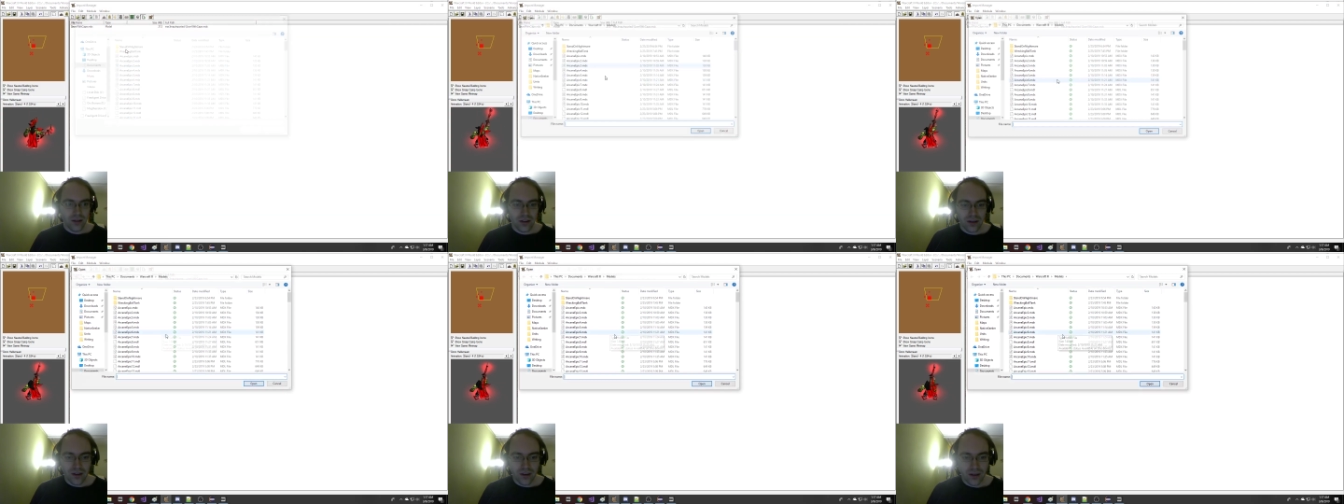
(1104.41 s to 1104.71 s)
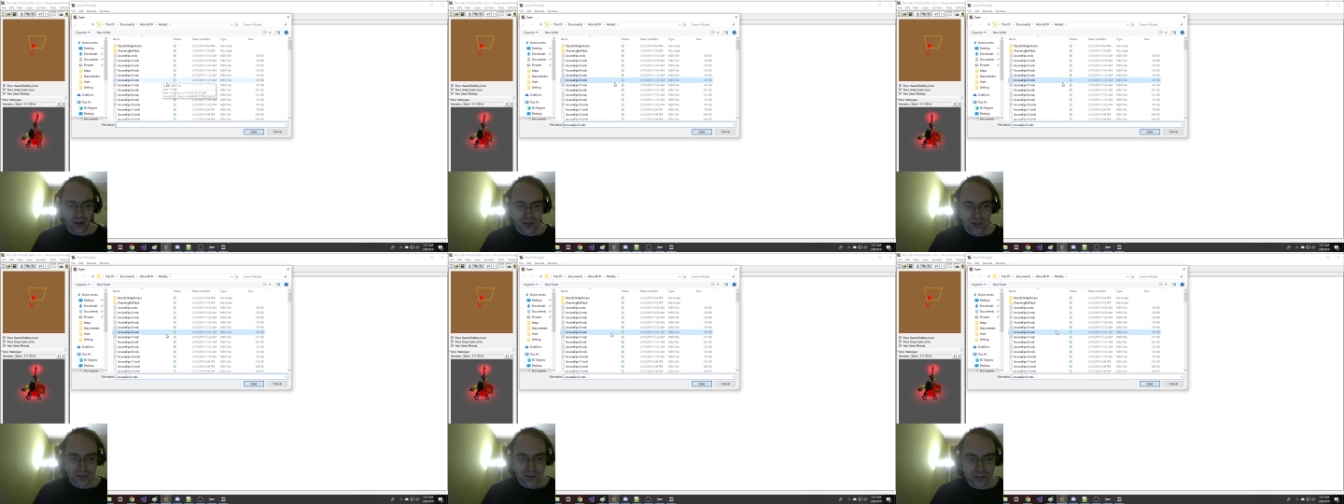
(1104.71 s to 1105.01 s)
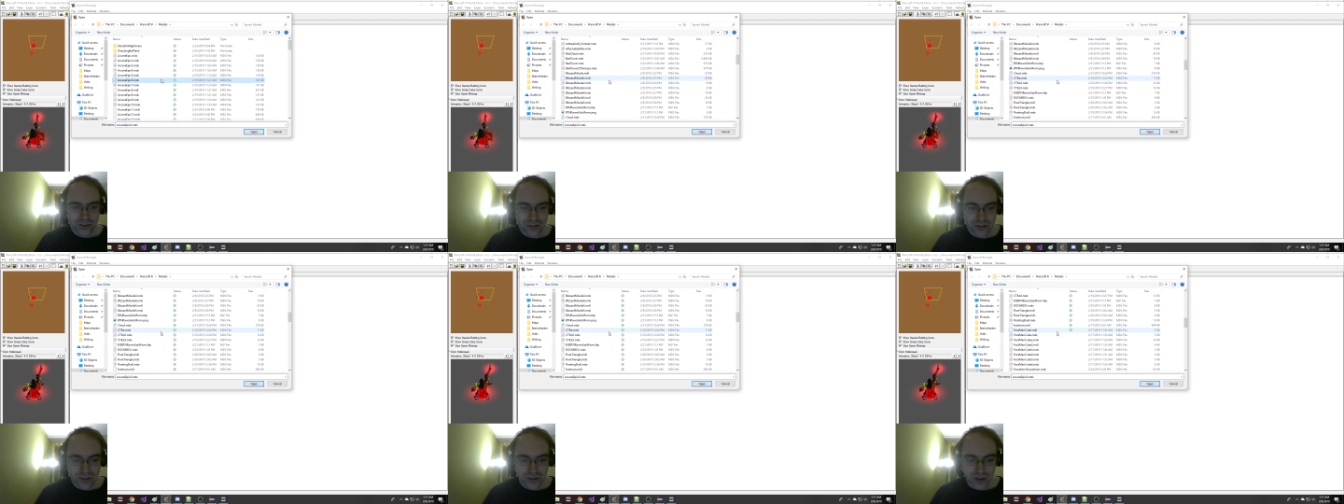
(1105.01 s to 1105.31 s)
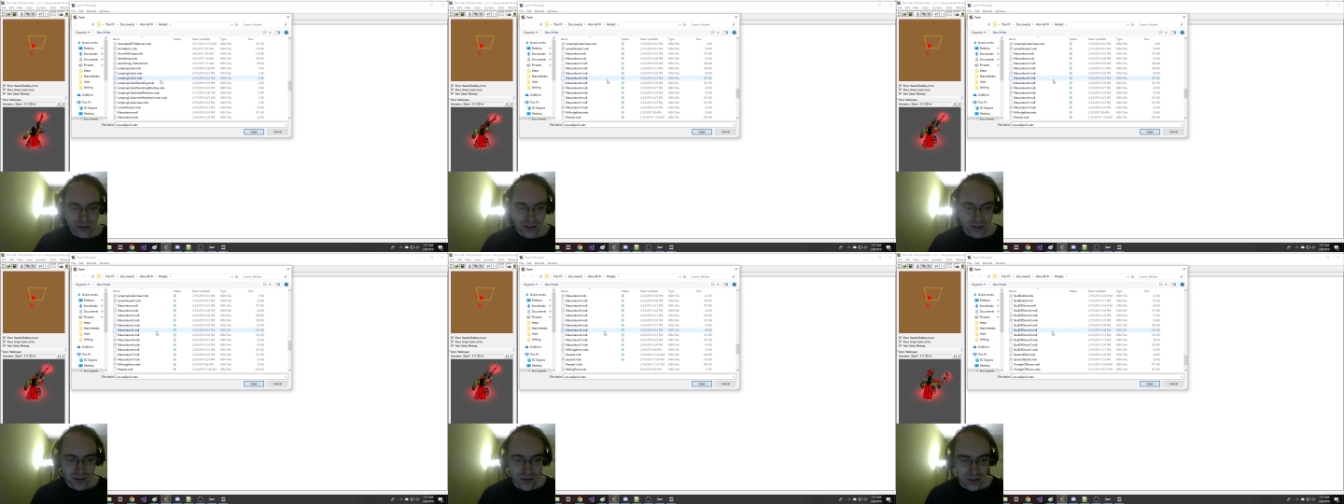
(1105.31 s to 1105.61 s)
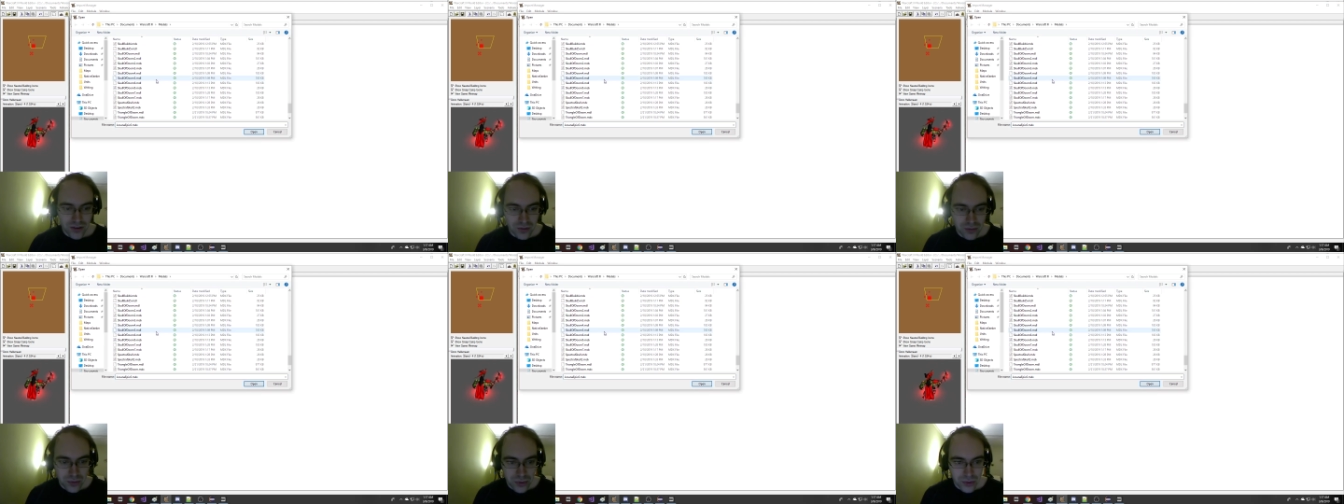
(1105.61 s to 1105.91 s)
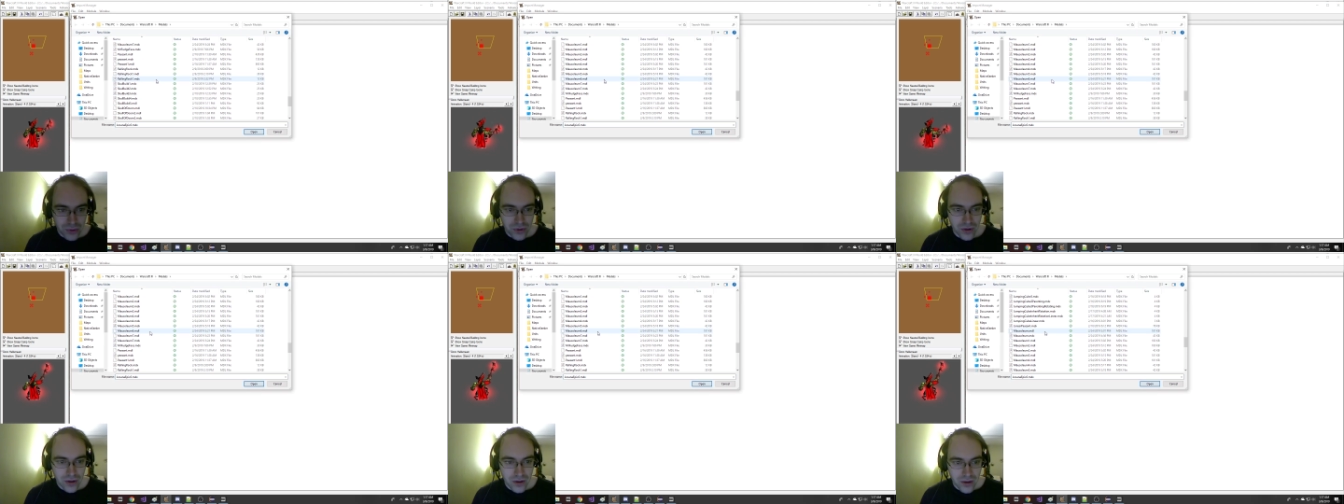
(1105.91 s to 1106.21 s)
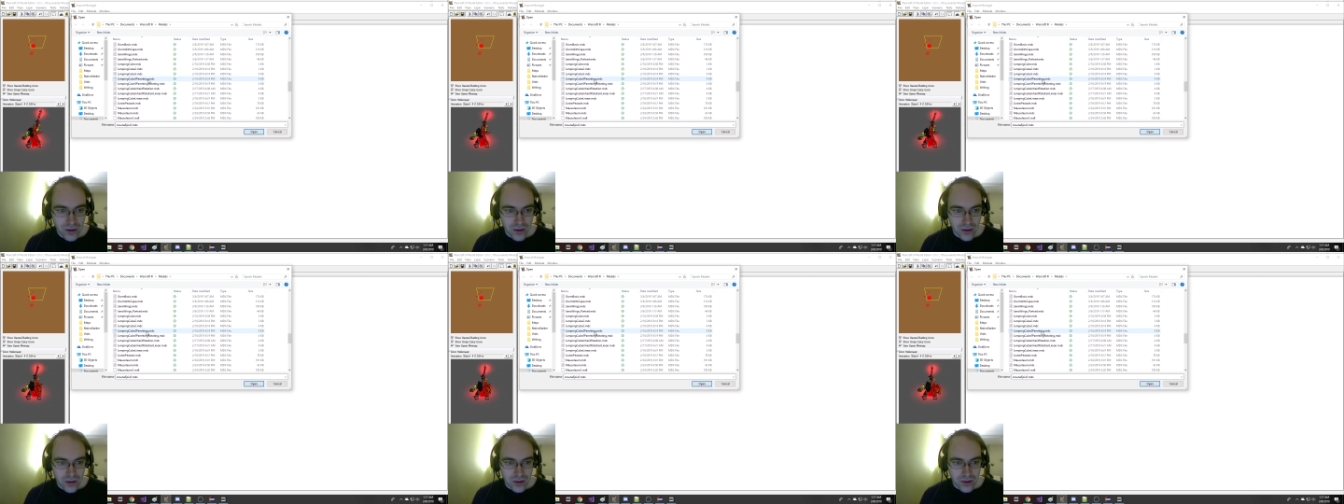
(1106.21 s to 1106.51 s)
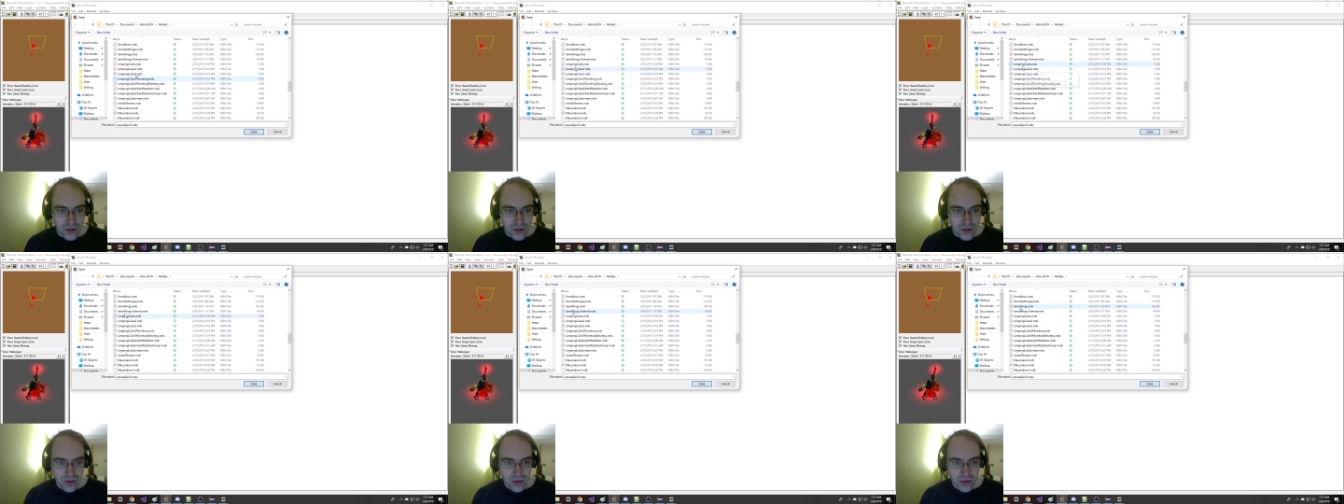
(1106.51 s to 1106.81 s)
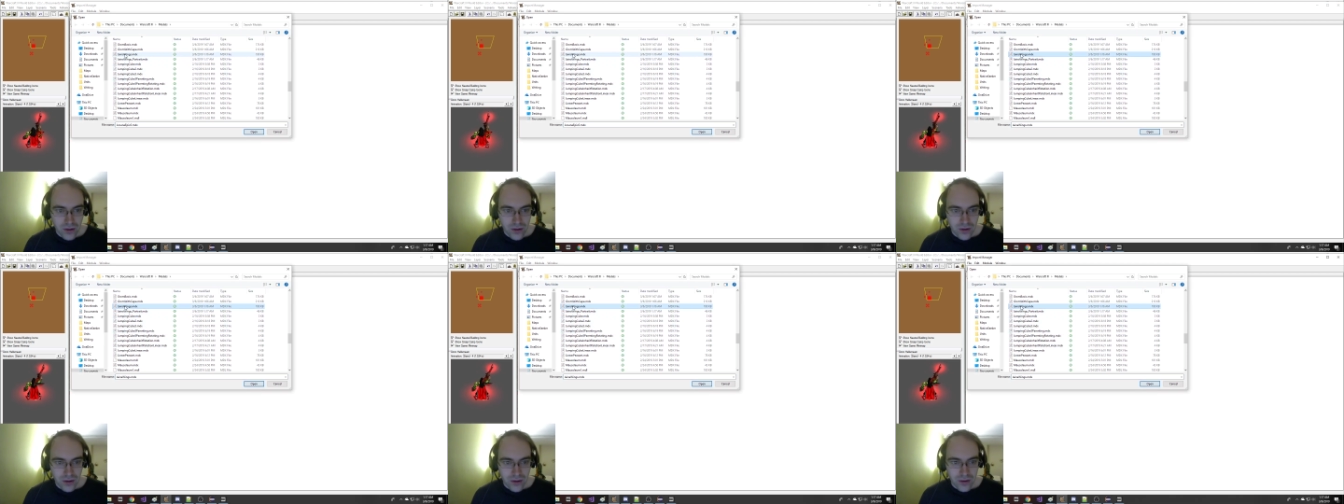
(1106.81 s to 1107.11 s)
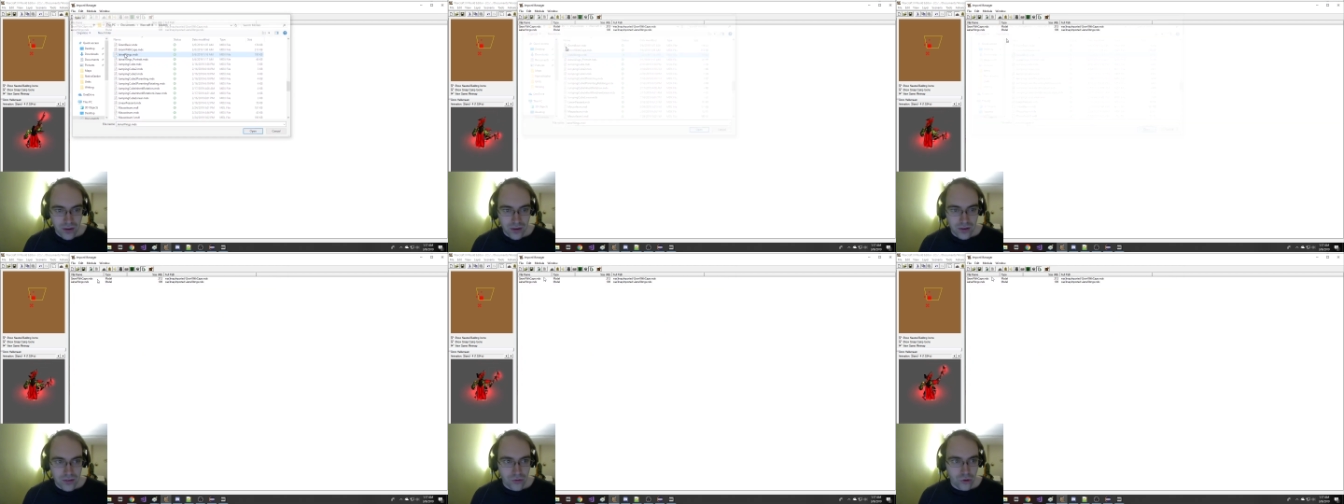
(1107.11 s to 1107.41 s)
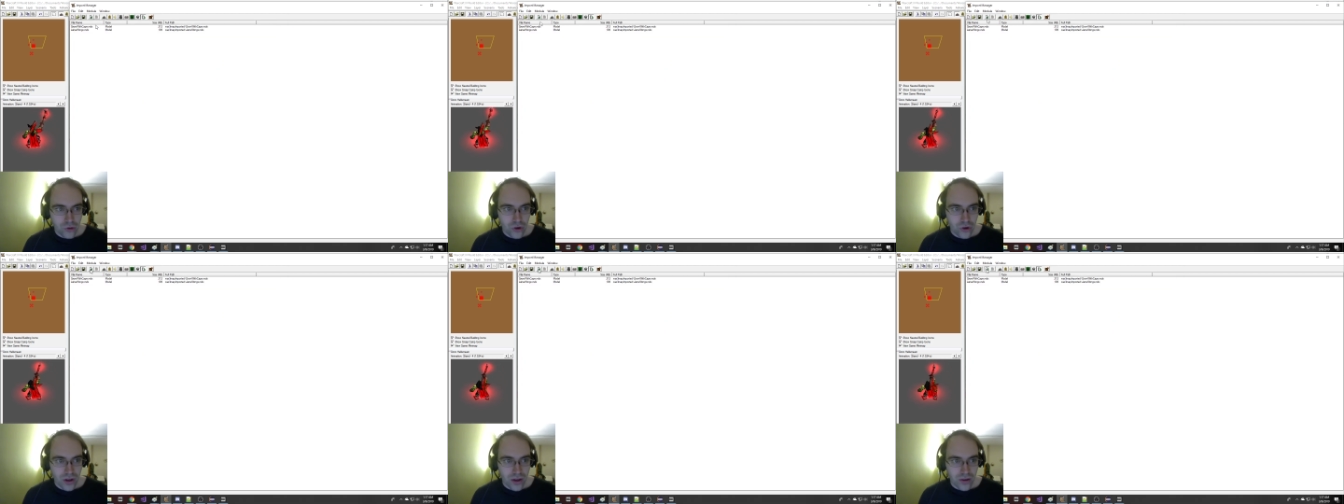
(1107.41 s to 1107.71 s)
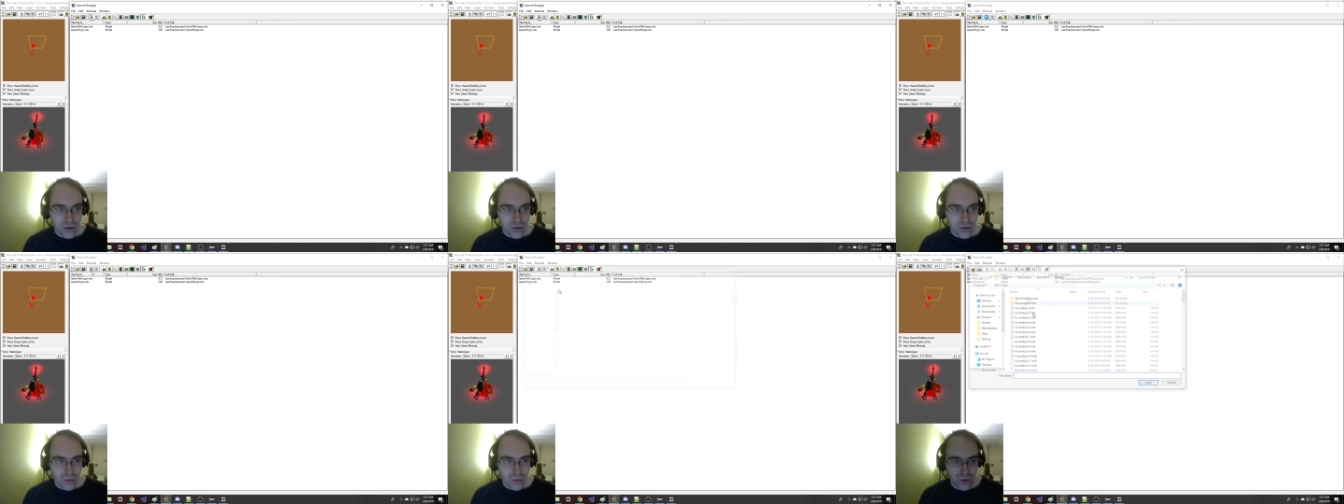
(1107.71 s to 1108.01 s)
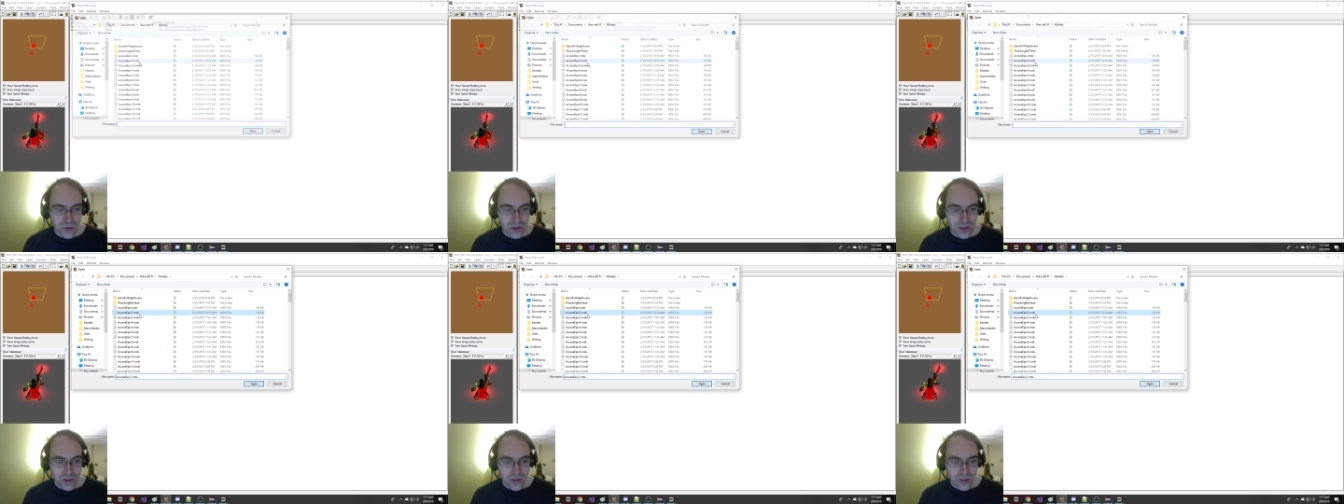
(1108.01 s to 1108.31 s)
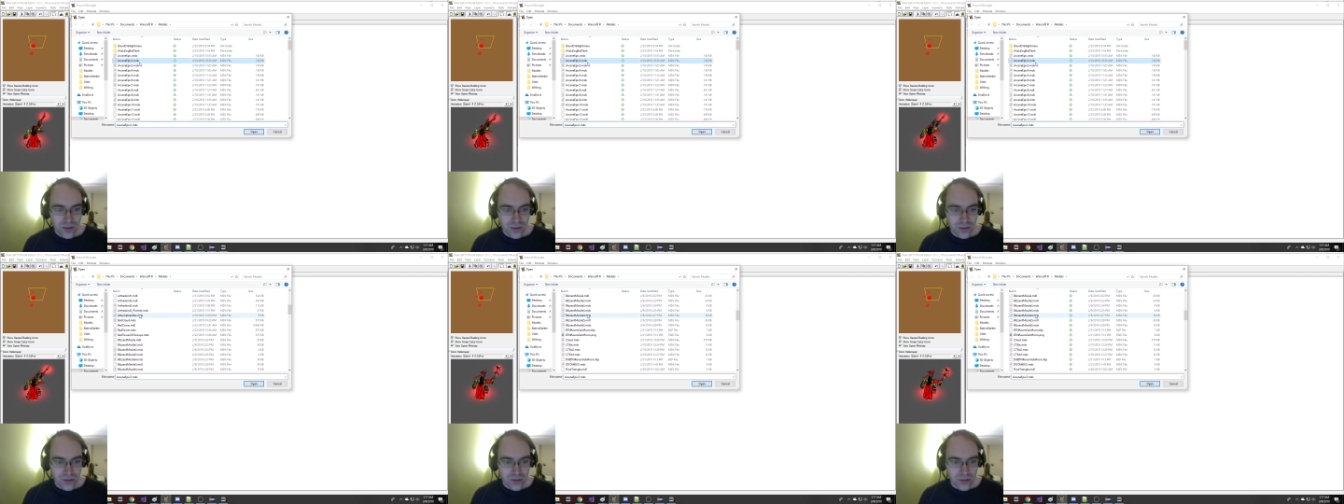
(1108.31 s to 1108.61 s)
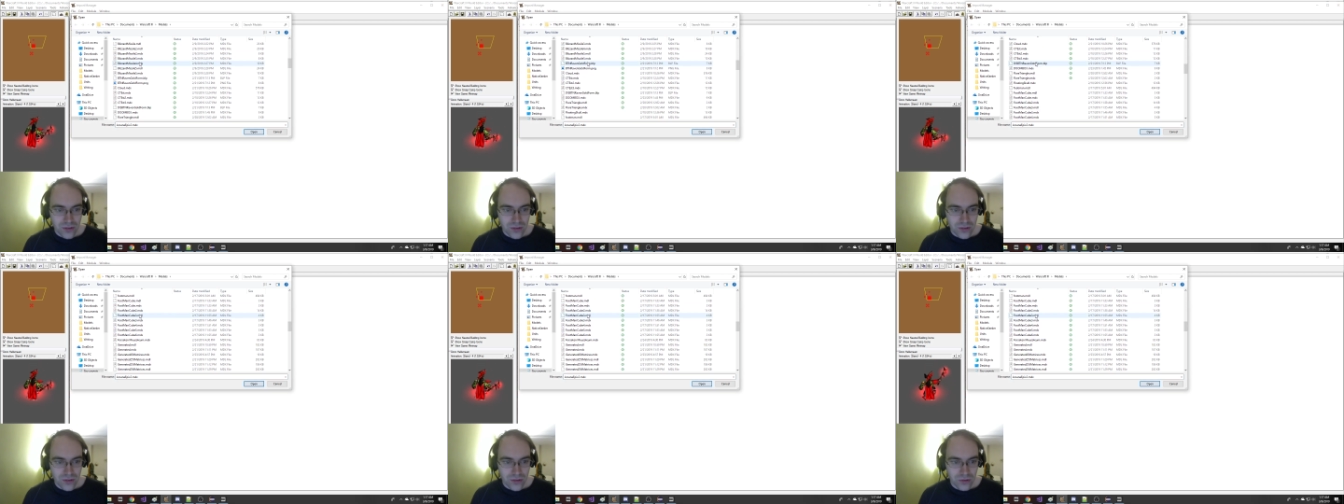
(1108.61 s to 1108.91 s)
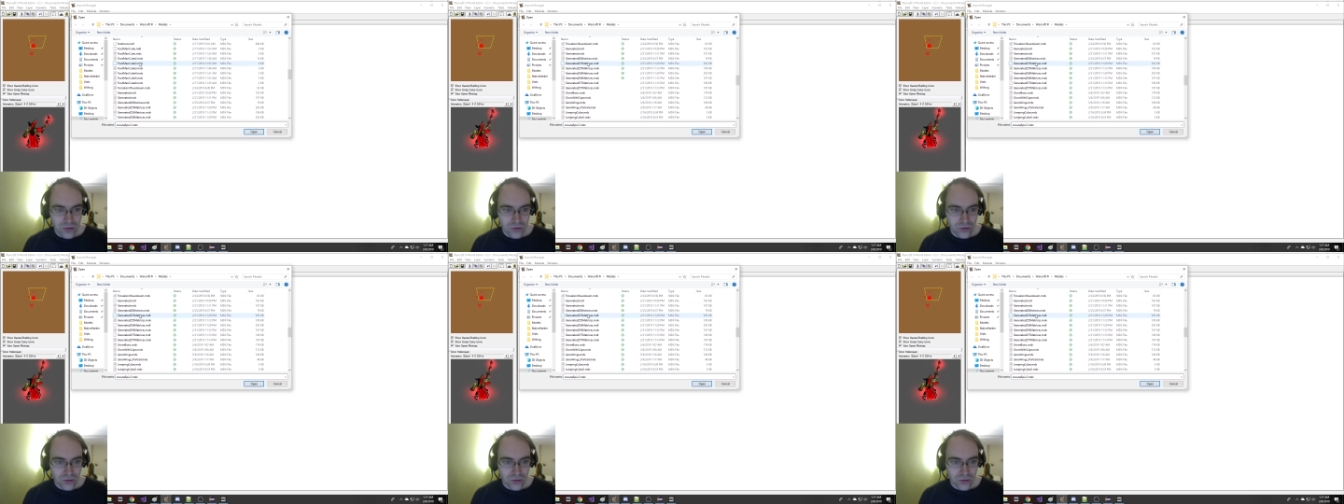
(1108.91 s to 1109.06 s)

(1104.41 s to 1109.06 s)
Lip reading: Let me just go ahead and import Jaina wings.